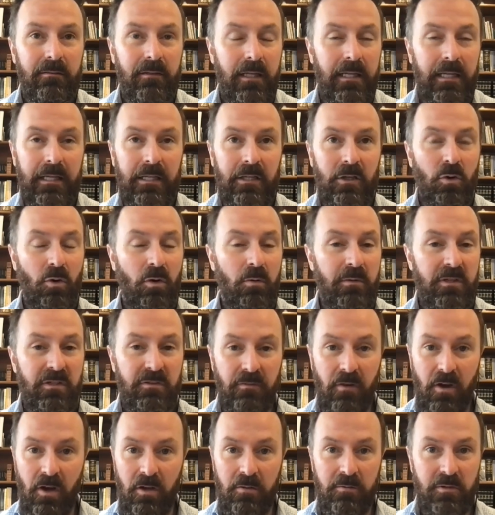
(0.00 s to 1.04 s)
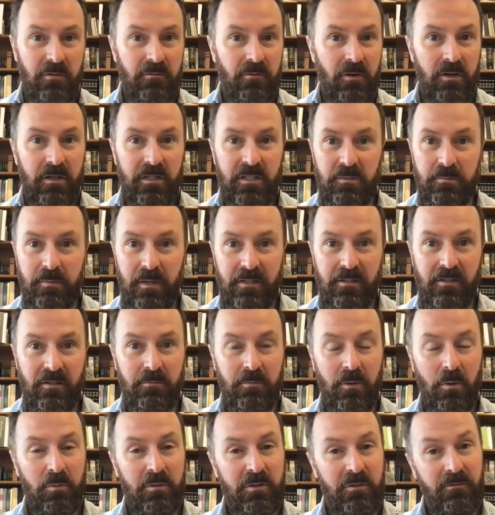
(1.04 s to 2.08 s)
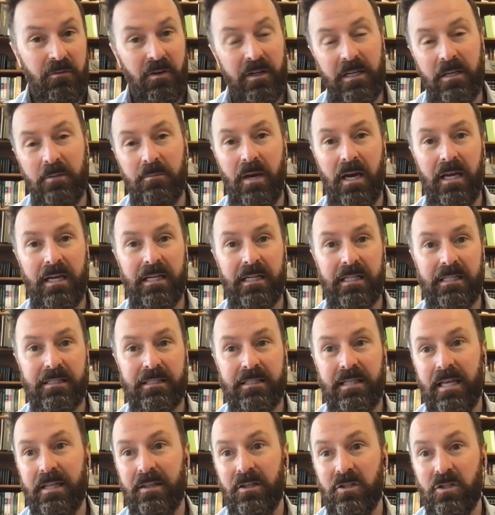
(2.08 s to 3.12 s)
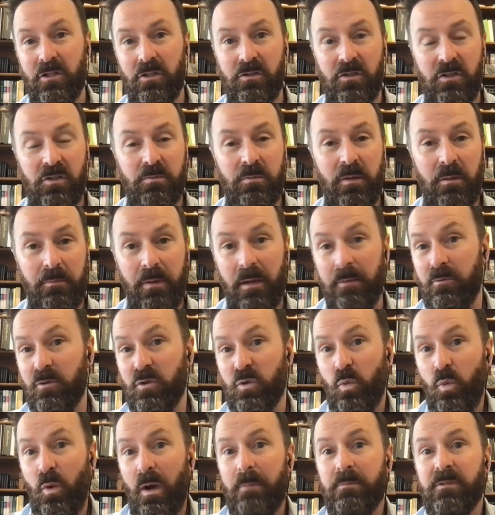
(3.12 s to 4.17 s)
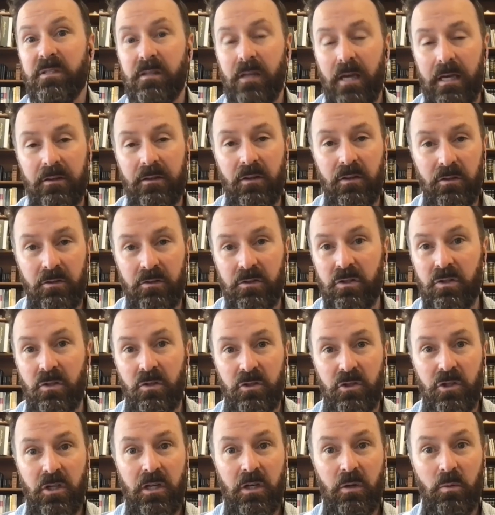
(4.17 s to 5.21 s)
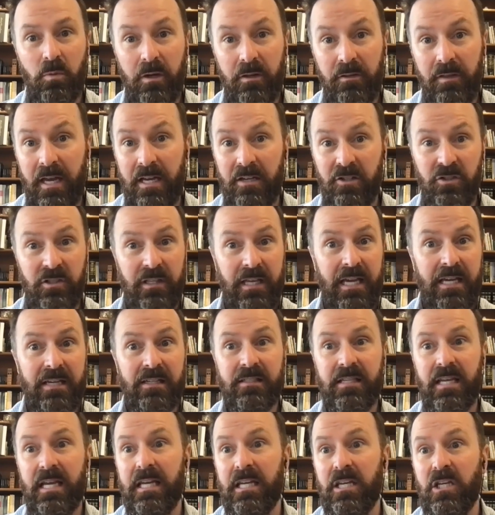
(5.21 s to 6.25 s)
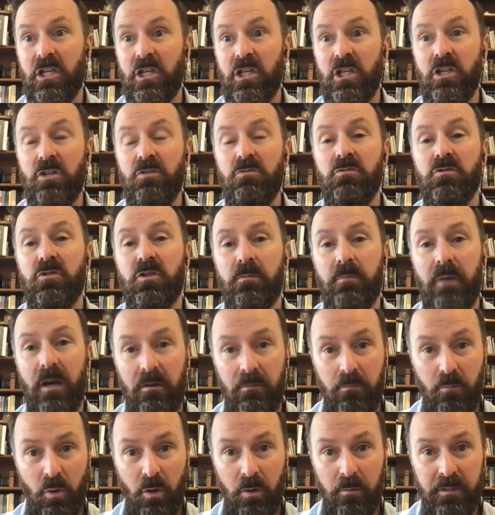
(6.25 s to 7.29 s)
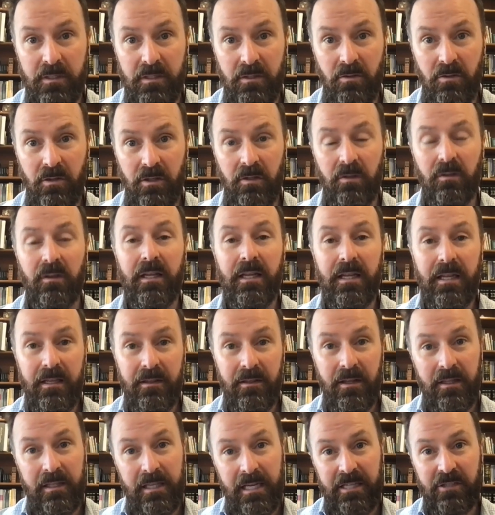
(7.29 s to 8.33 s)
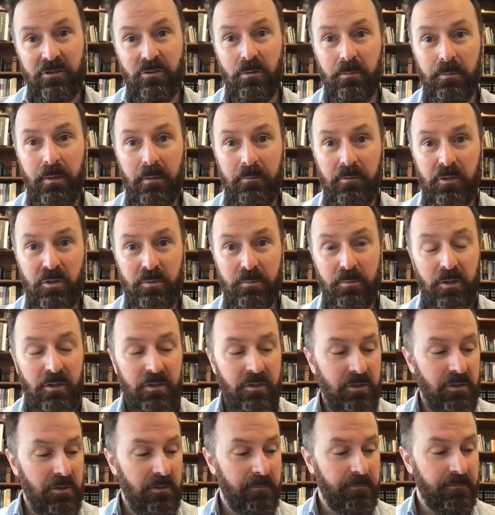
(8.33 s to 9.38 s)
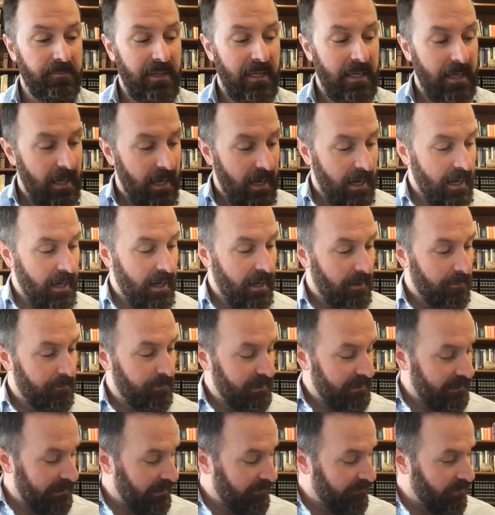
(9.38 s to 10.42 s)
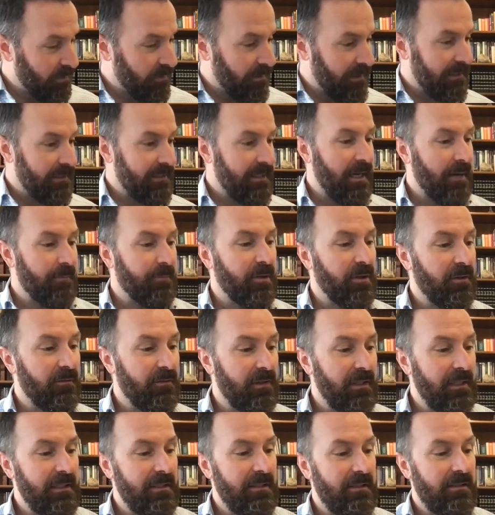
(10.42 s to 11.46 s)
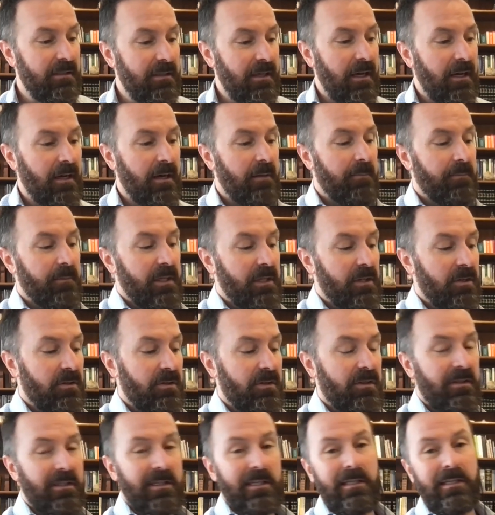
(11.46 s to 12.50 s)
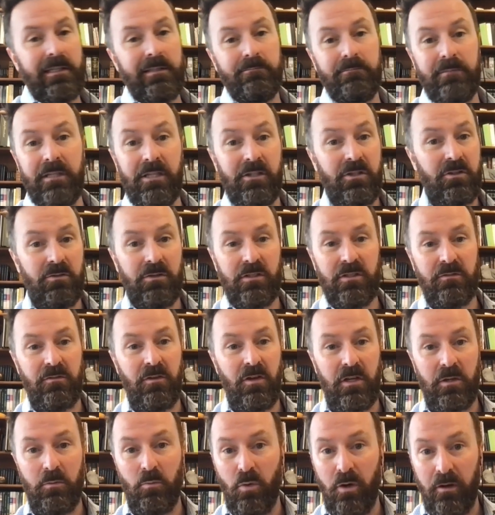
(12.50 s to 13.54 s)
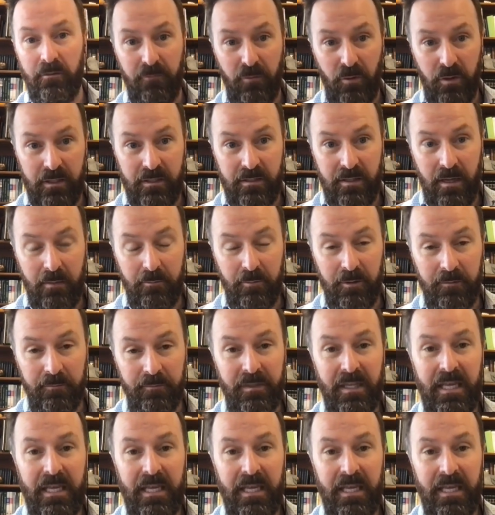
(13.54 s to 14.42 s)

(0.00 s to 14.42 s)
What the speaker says: enormous volumes, are very expensive. But what's funny about it is that the Joseph Smith Papers website that they're associated with actually has a huge amount more material than the actual published books do. But to give you an example of these, here's the Histories Volume 1, for example.